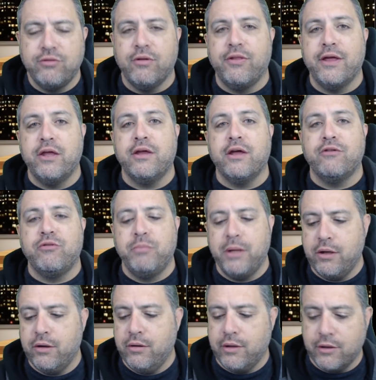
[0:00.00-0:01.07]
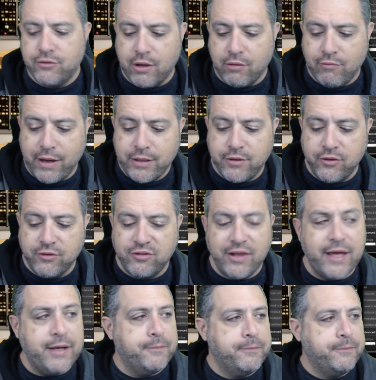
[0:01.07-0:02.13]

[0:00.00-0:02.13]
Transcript: So thank you guys for being here. Let's get right to the slate.